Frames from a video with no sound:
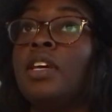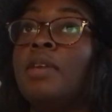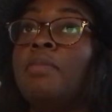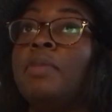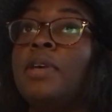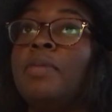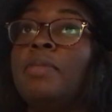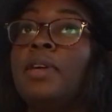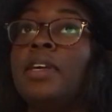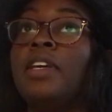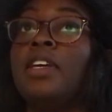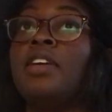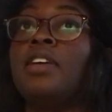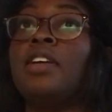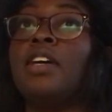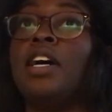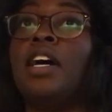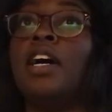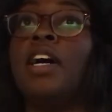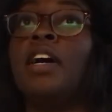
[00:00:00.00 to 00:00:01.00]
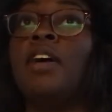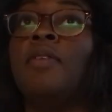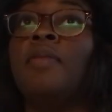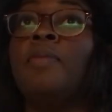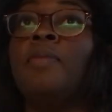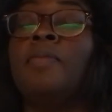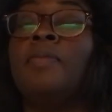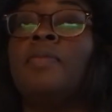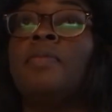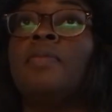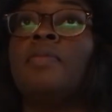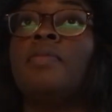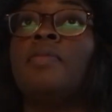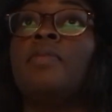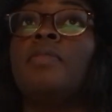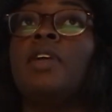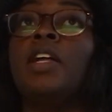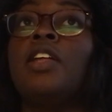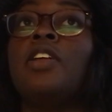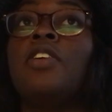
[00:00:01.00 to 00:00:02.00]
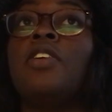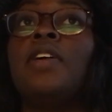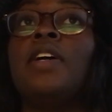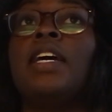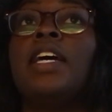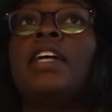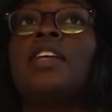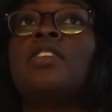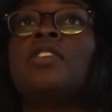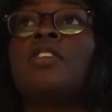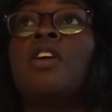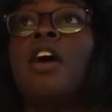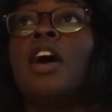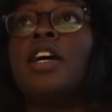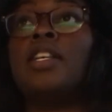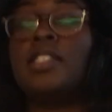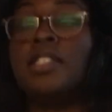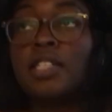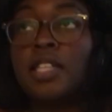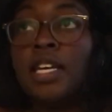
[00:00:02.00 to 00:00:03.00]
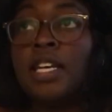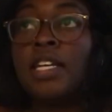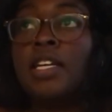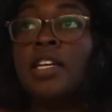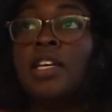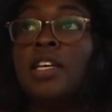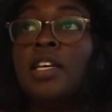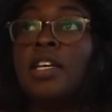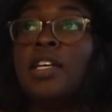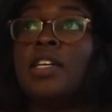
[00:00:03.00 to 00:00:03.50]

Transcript: maybe a little exhausted